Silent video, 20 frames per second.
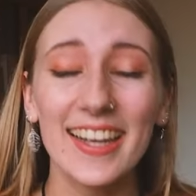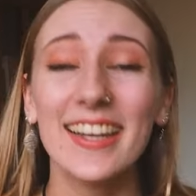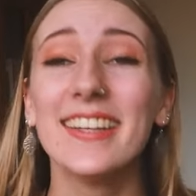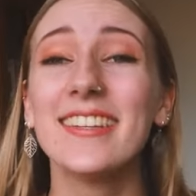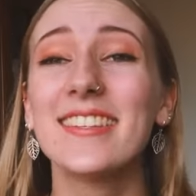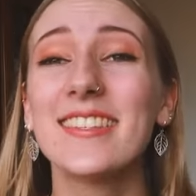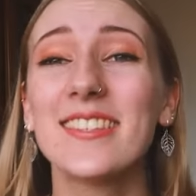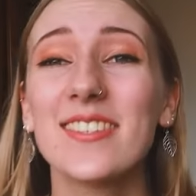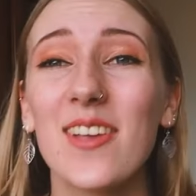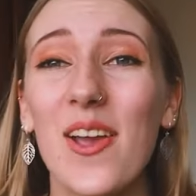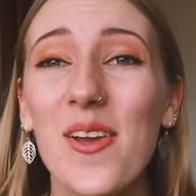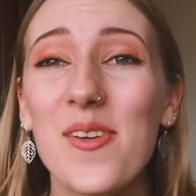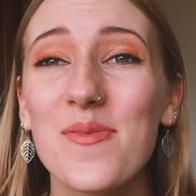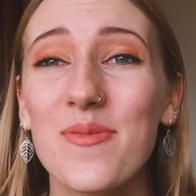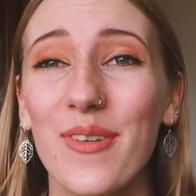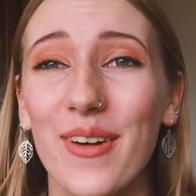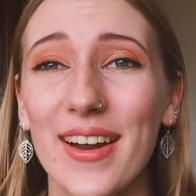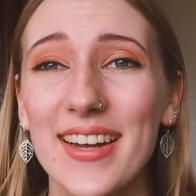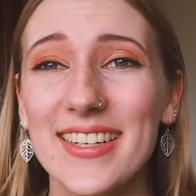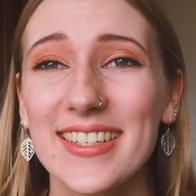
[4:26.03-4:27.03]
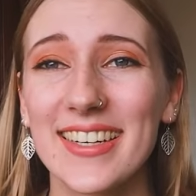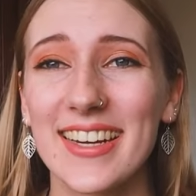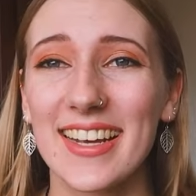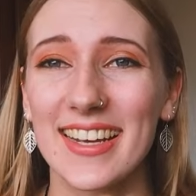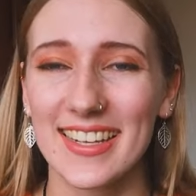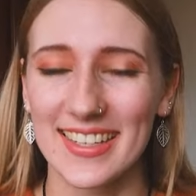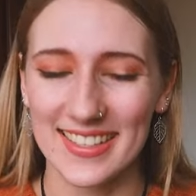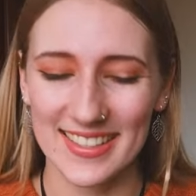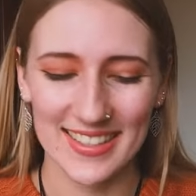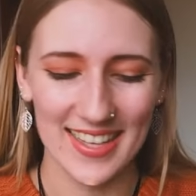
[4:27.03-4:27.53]
It's so
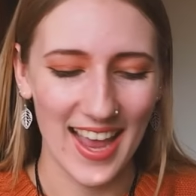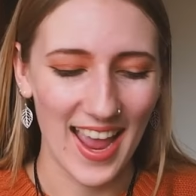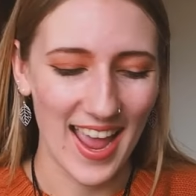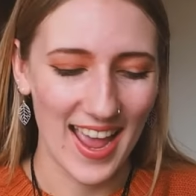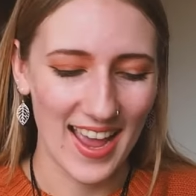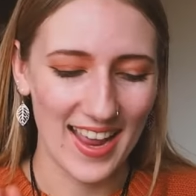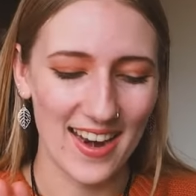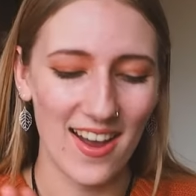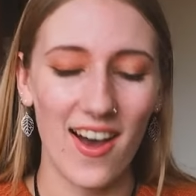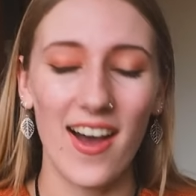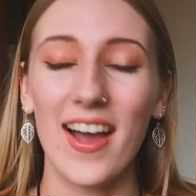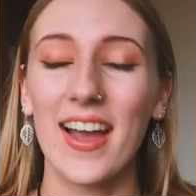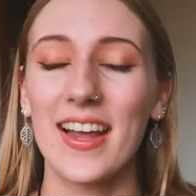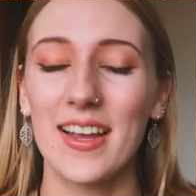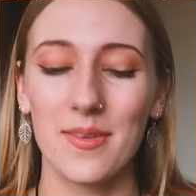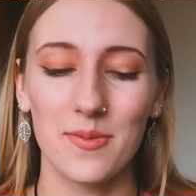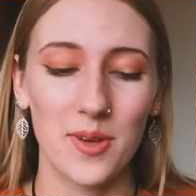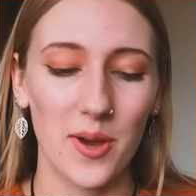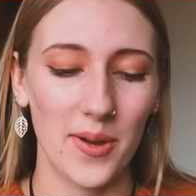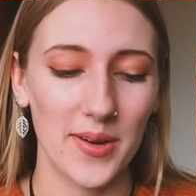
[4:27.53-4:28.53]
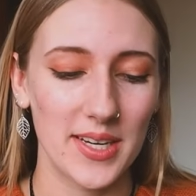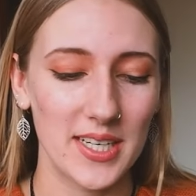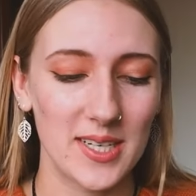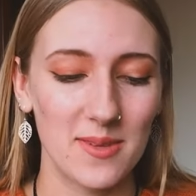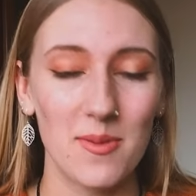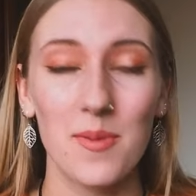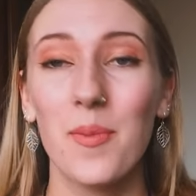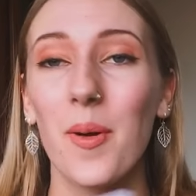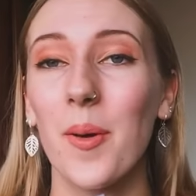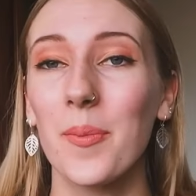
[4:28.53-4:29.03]
precious, and I am going
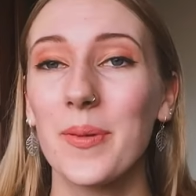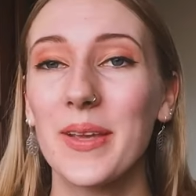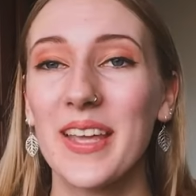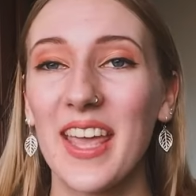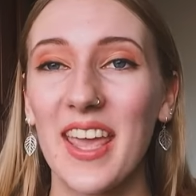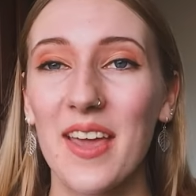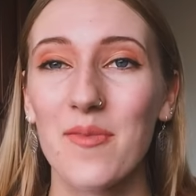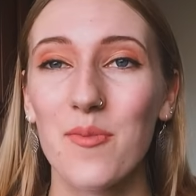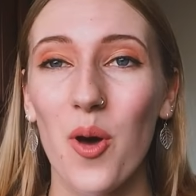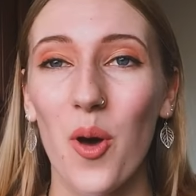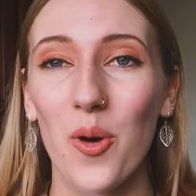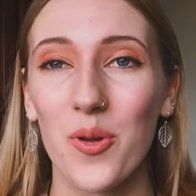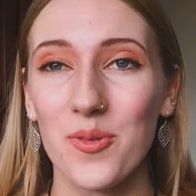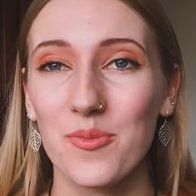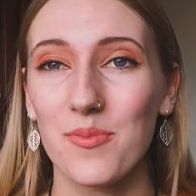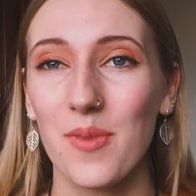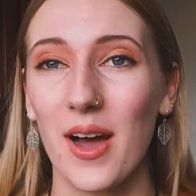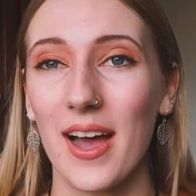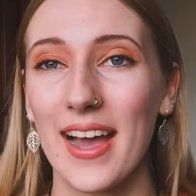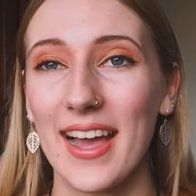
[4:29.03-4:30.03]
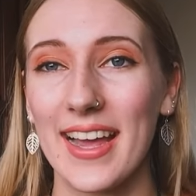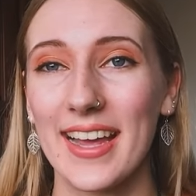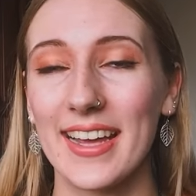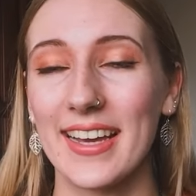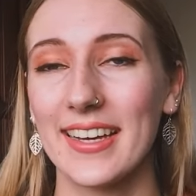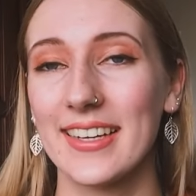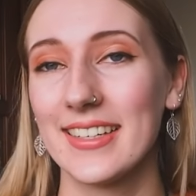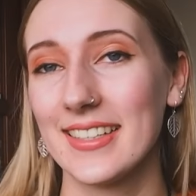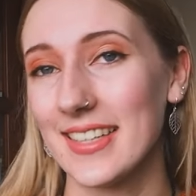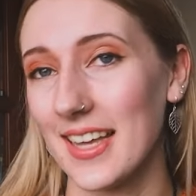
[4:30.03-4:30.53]
to be popping him on
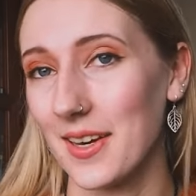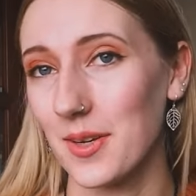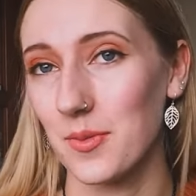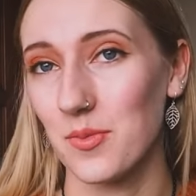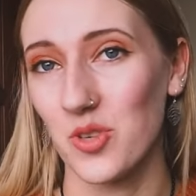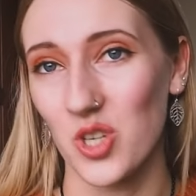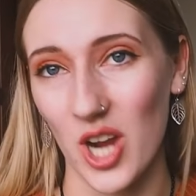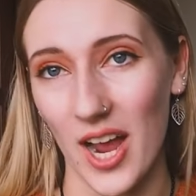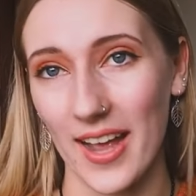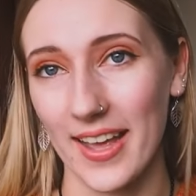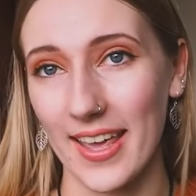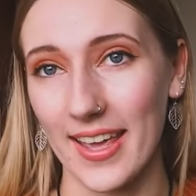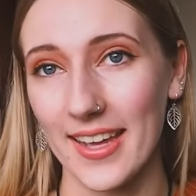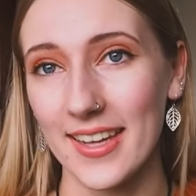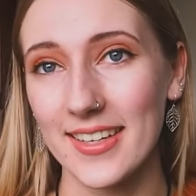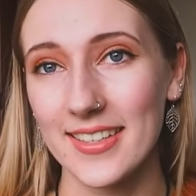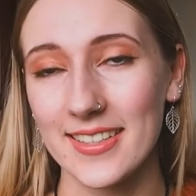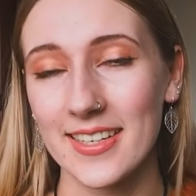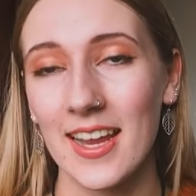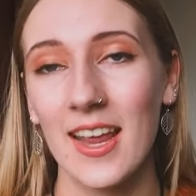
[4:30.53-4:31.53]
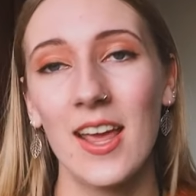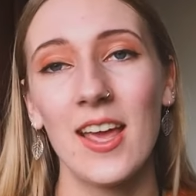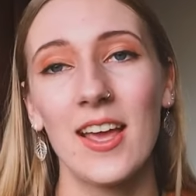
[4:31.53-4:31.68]
my denim jacket